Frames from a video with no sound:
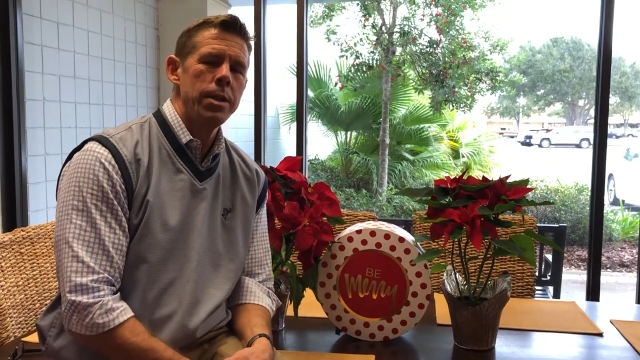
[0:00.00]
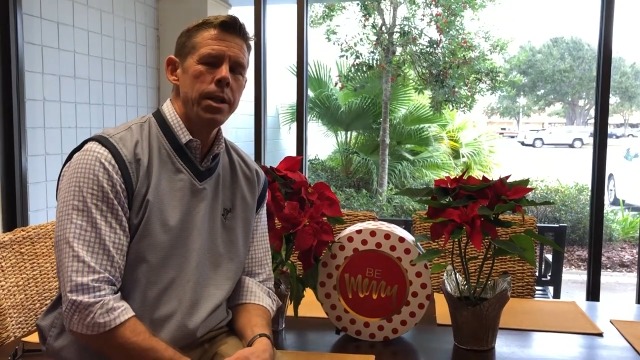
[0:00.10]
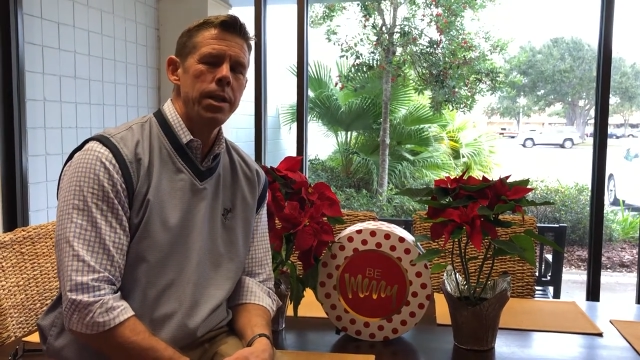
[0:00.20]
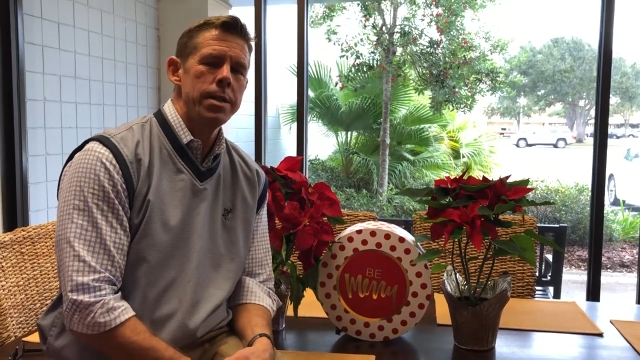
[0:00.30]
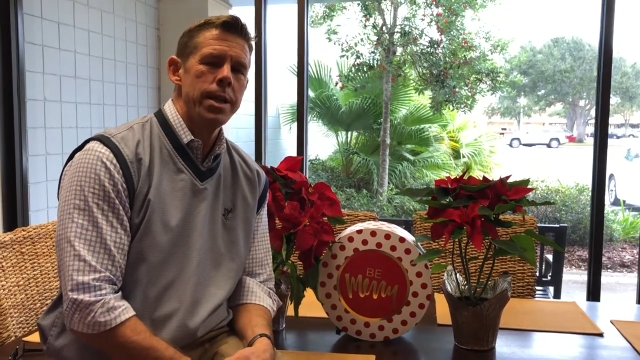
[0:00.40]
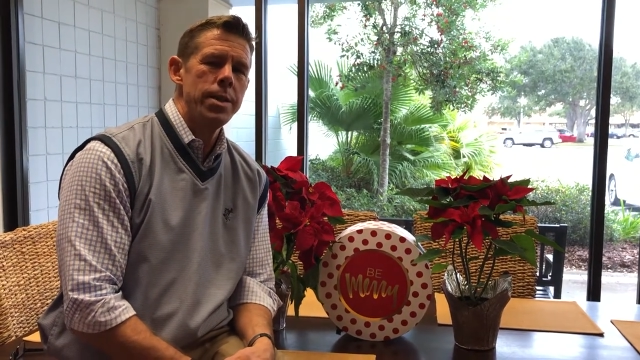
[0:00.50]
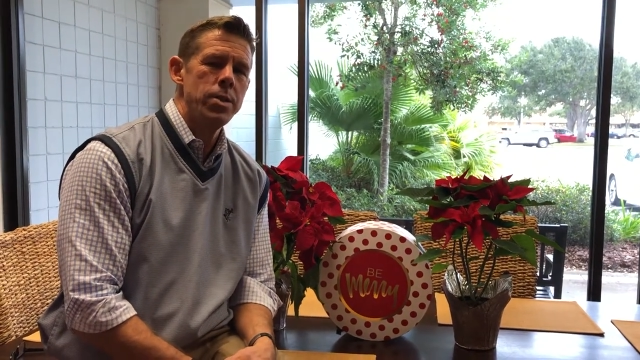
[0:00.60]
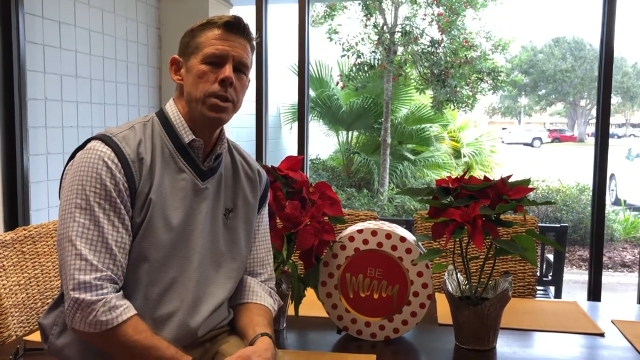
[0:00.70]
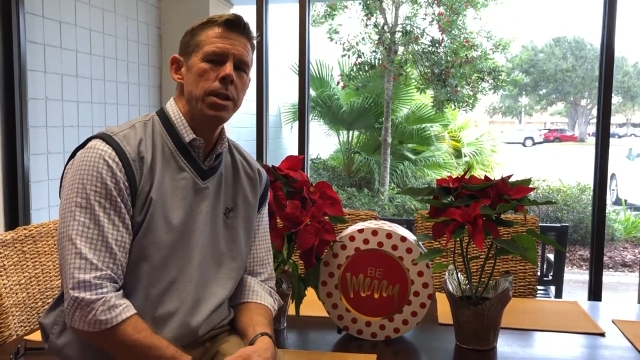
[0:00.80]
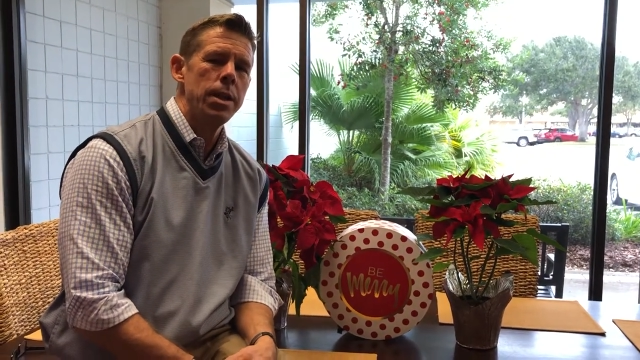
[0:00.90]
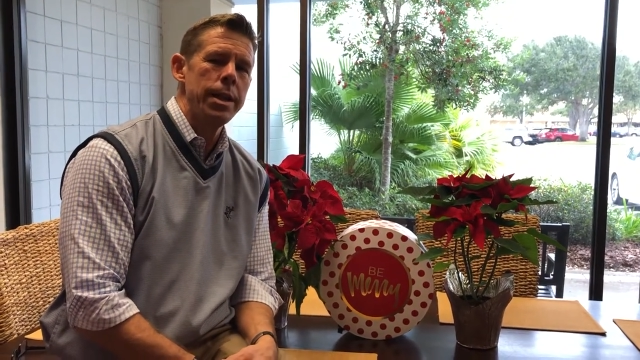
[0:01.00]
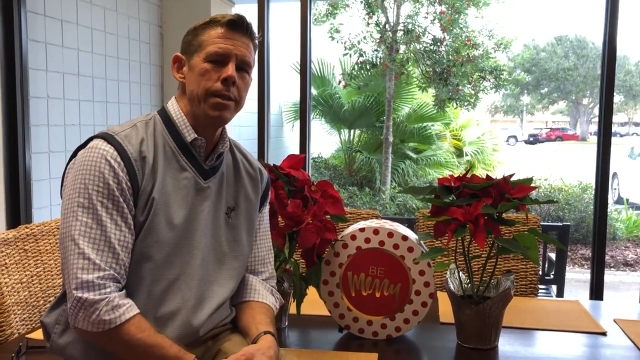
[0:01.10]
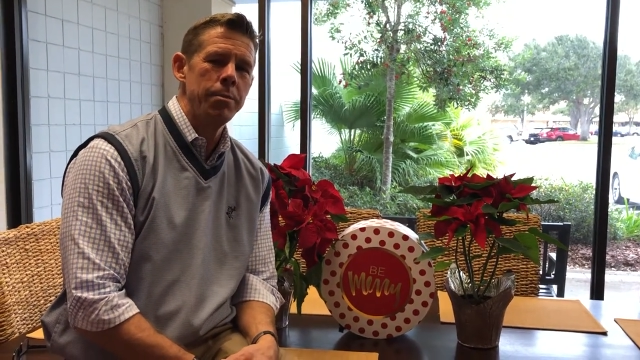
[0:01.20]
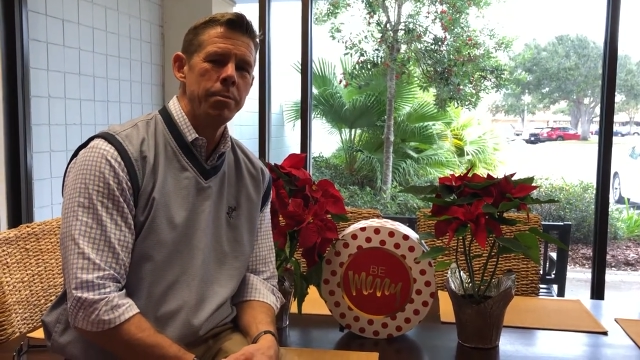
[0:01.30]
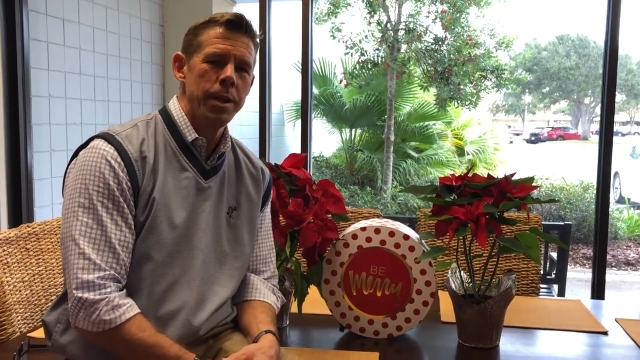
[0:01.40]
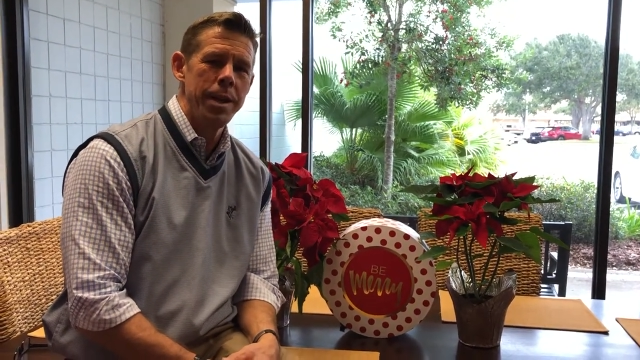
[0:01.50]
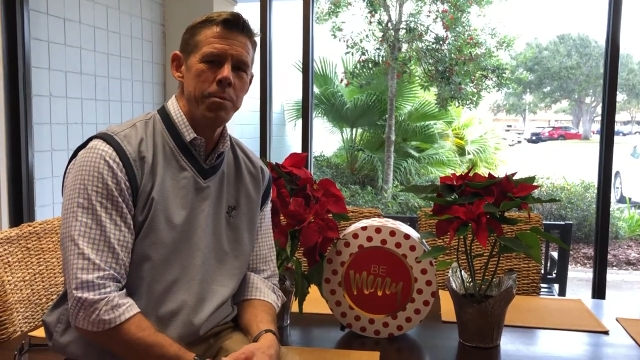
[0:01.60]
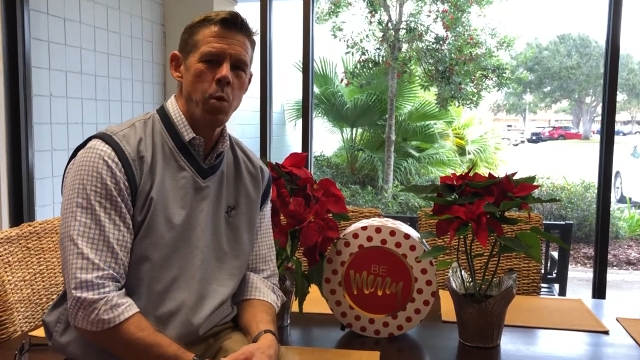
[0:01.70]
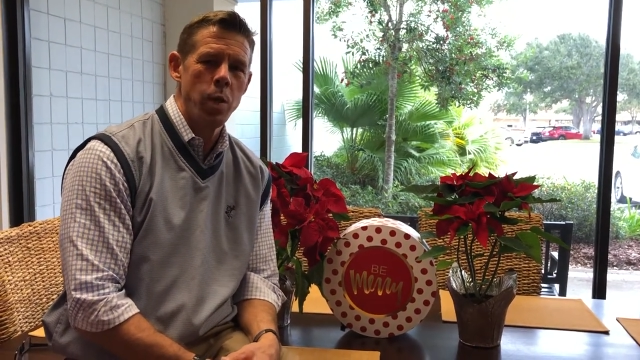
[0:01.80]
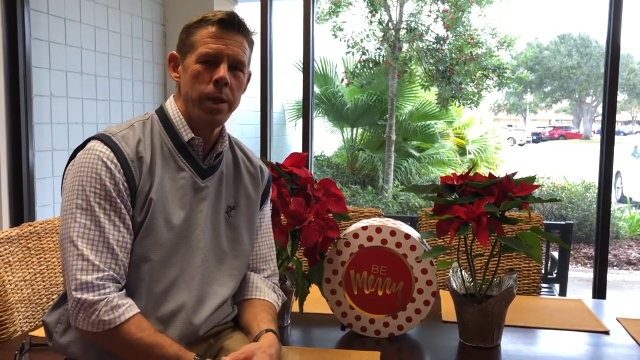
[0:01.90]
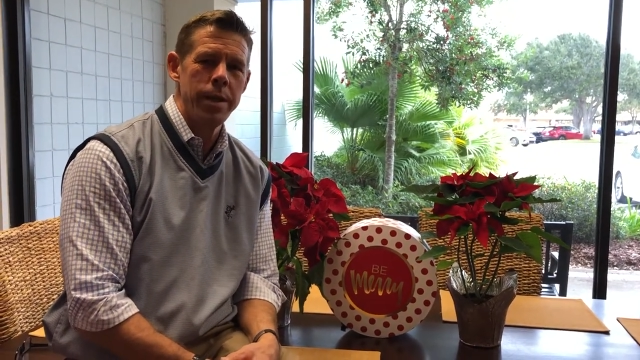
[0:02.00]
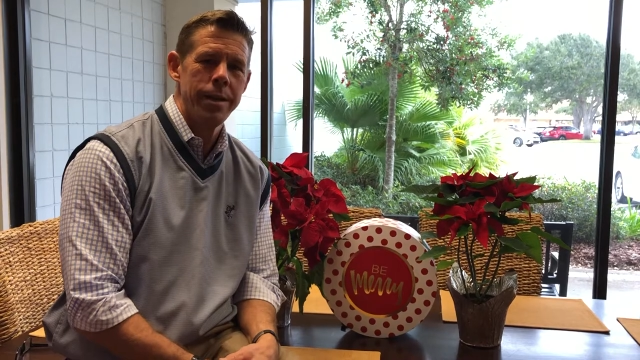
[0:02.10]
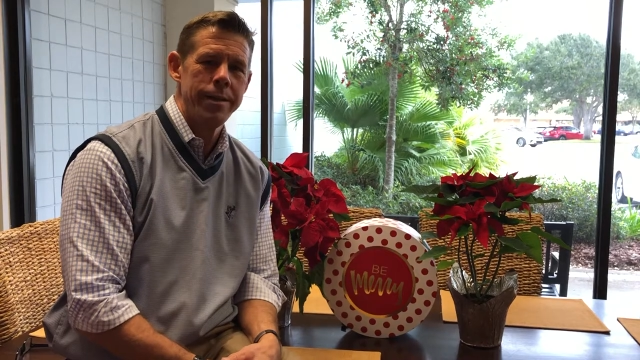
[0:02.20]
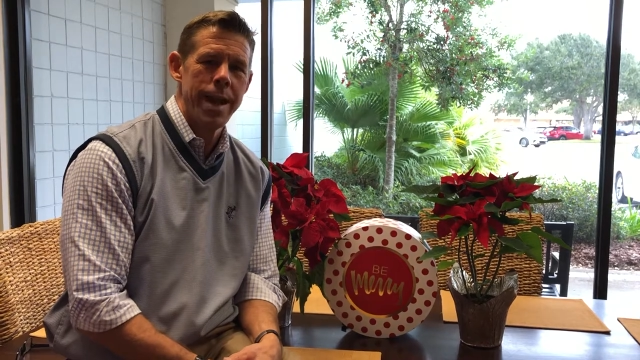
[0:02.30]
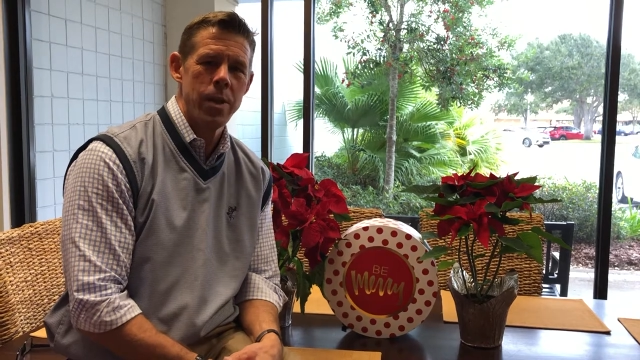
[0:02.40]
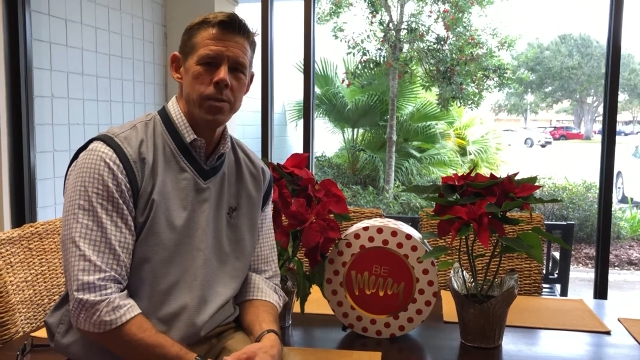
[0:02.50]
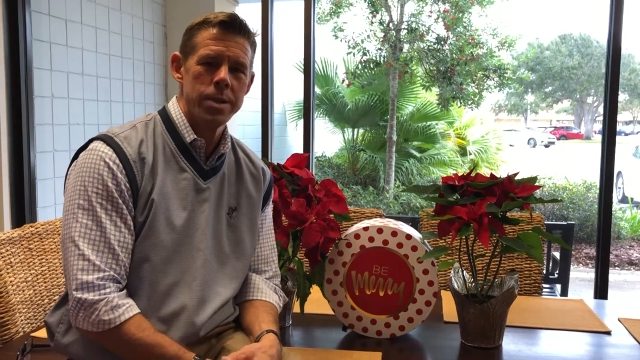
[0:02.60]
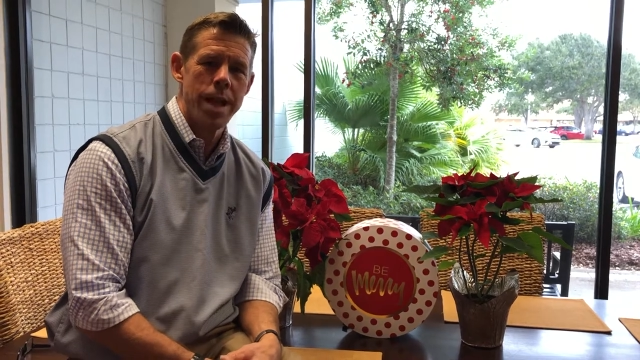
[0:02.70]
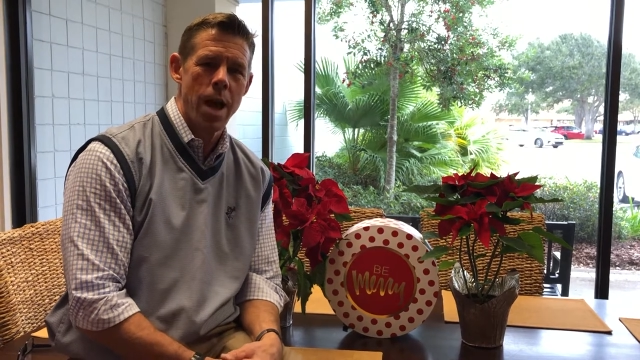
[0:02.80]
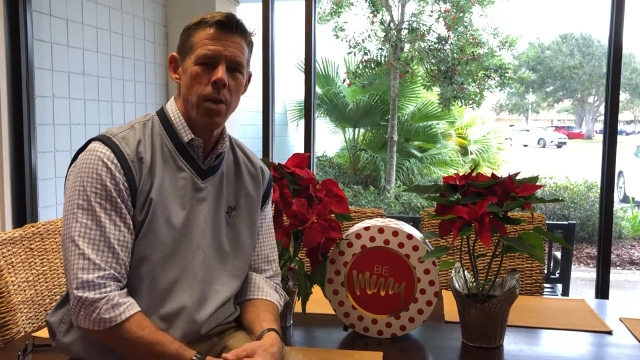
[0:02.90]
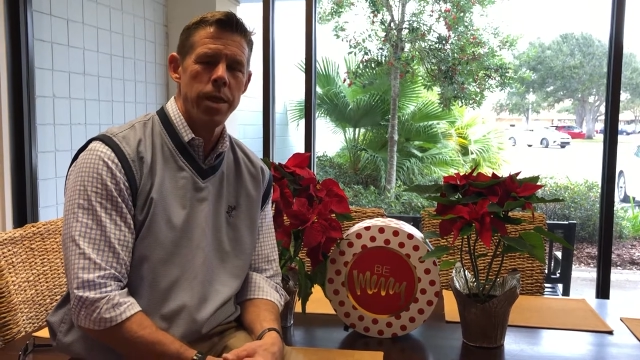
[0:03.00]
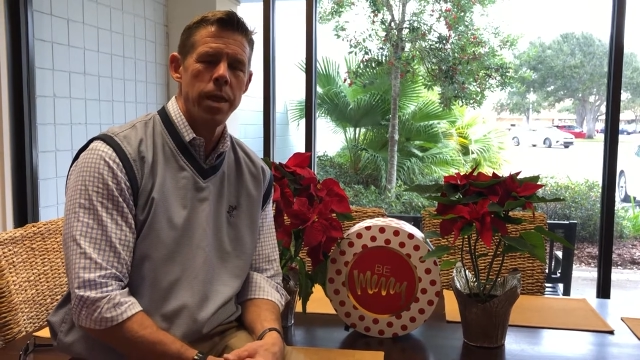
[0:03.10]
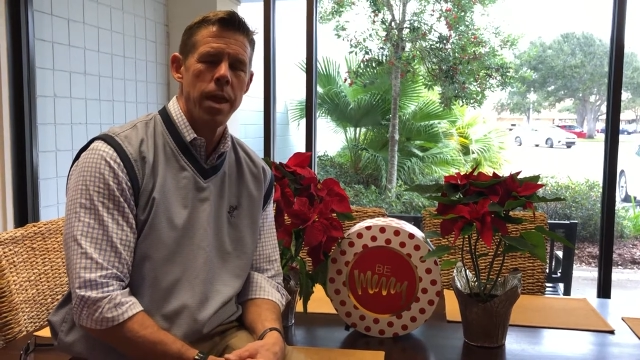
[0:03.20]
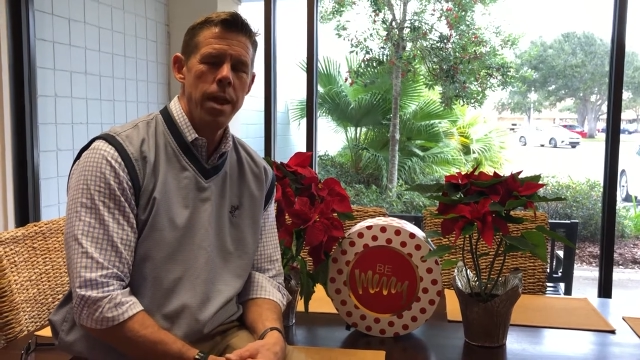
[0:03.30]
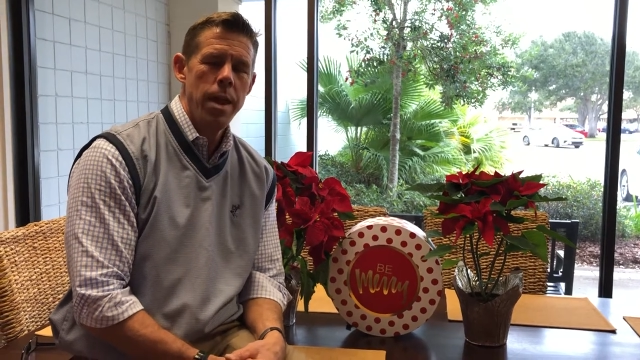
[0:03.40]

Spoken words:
It is a chilly Monday morning down south,